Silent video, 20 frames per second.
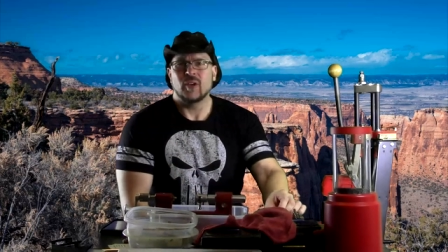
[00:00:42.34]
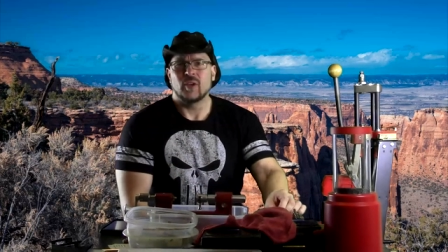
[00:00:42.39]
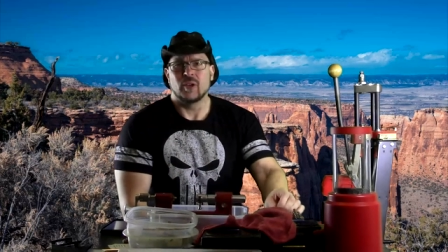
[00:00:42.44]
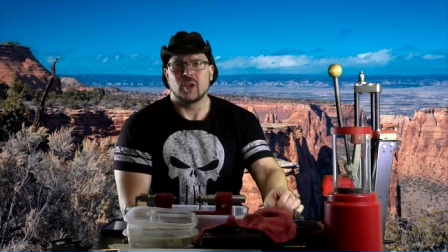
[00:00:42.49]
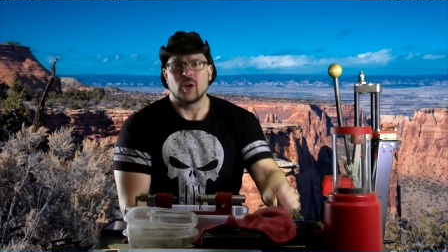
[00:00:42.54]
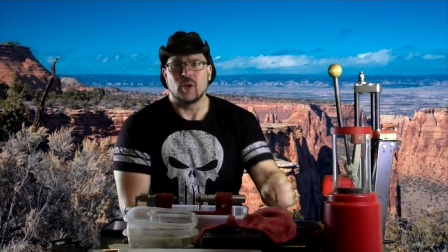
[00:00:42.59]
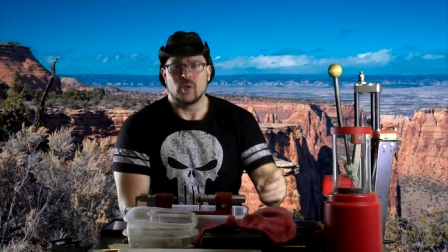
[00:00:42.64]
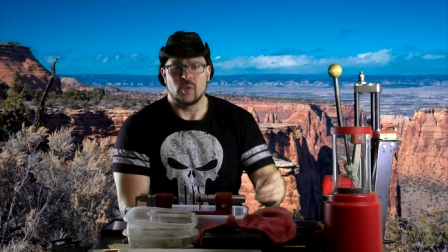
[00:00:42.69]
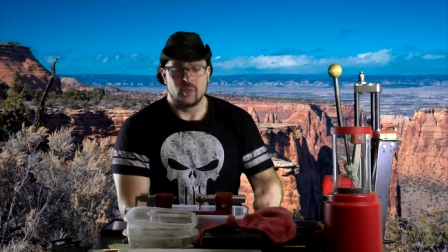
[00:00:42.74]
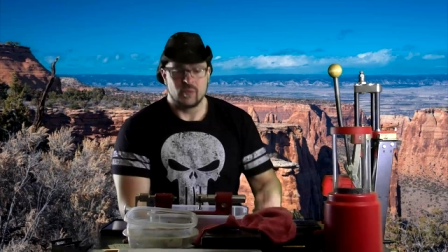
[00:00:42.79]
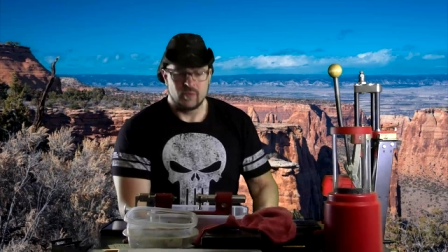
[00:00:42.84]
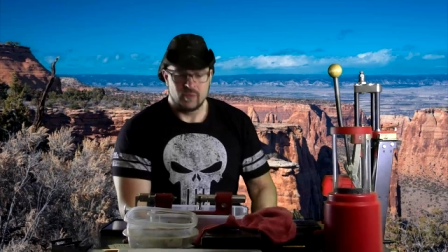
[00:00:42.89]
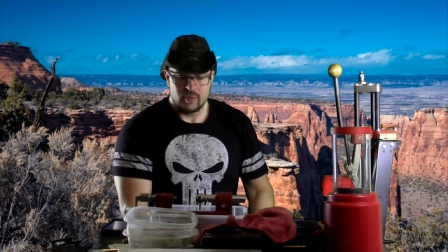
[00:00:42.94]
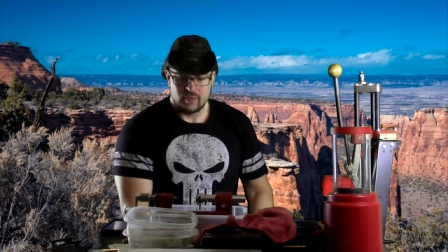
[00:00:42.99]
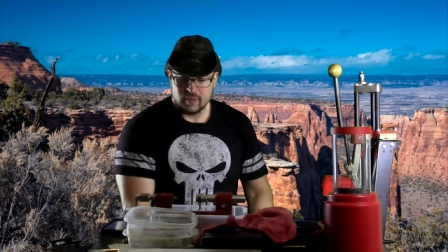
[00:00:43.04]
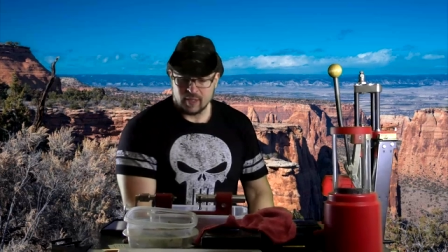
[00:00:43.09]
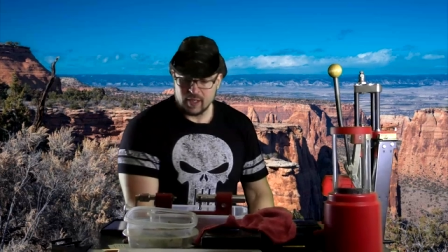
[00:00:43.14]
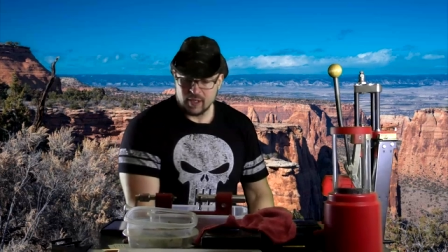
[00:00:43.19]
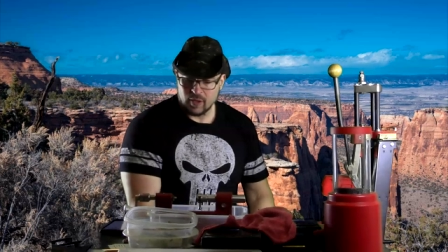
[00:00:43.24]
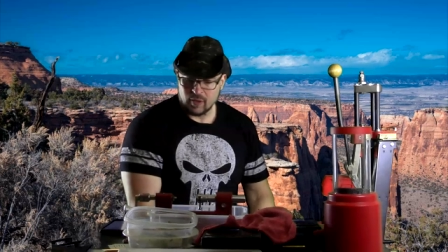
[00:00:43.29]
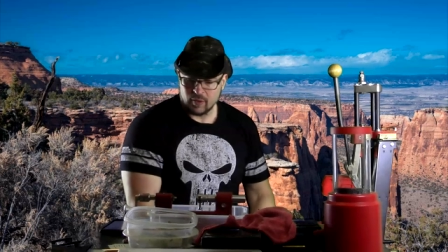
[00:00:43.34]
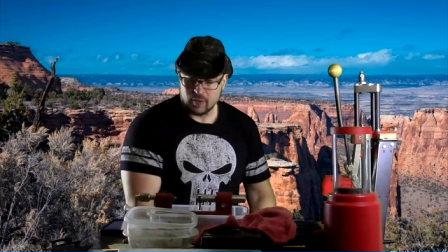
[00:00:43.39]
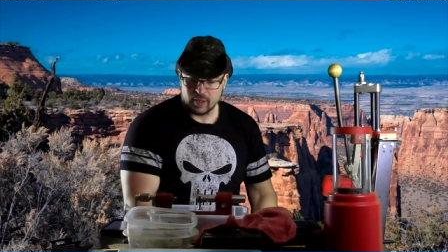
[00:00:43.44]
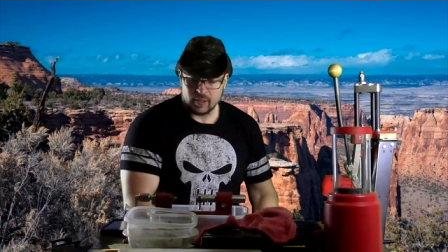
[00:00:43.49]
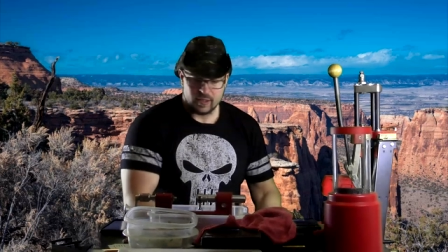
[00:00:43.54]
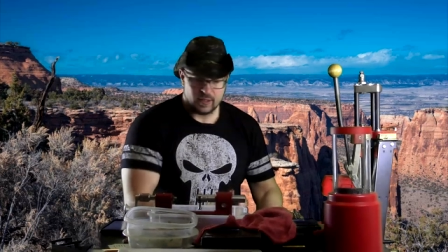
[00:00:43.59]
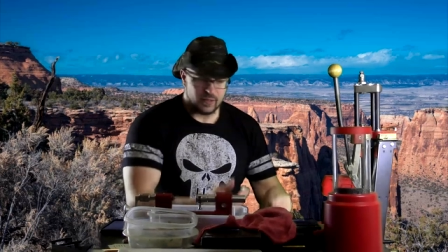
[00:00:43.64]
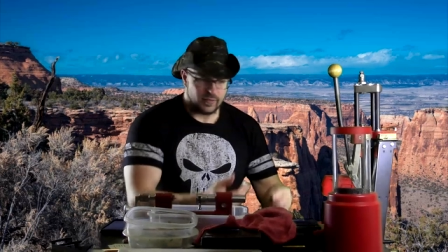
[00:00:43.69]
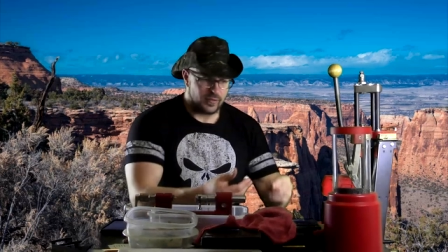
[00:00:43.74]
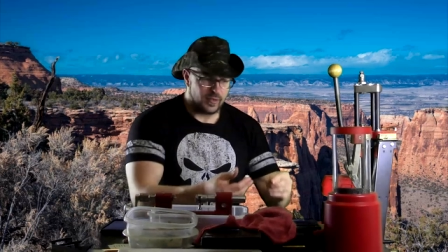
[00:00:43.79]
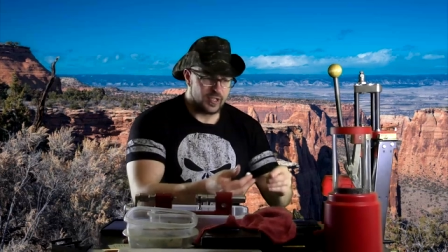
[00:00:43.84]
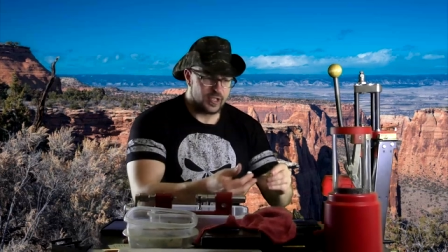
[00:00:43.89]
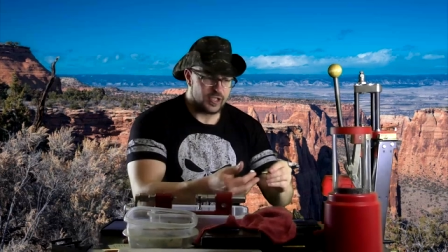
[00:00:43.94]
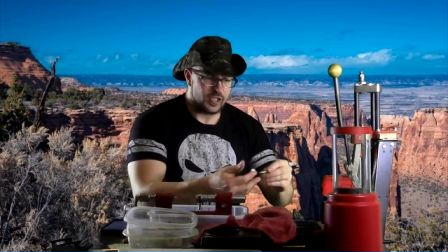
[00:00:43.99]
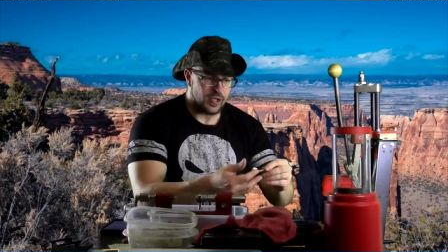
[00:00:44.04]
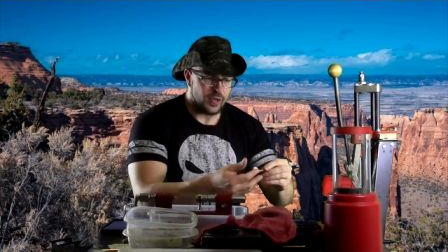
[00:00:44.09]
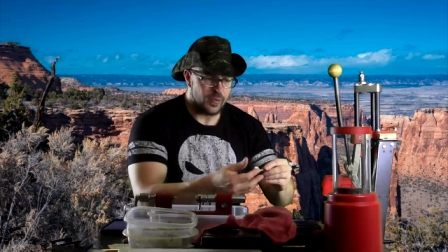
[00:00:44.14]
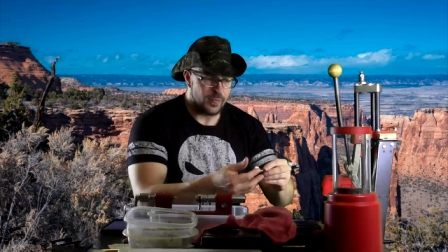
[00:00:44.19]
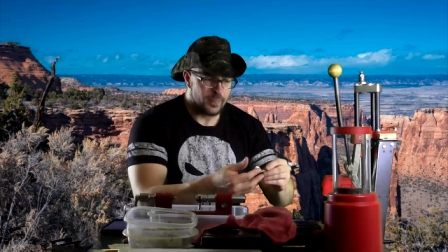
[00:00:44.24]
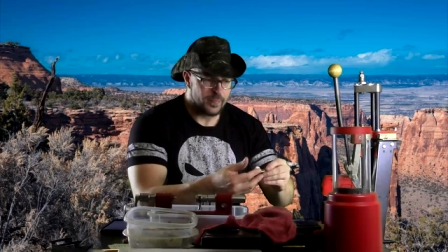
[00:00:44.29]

no, they don't. It's a freak show.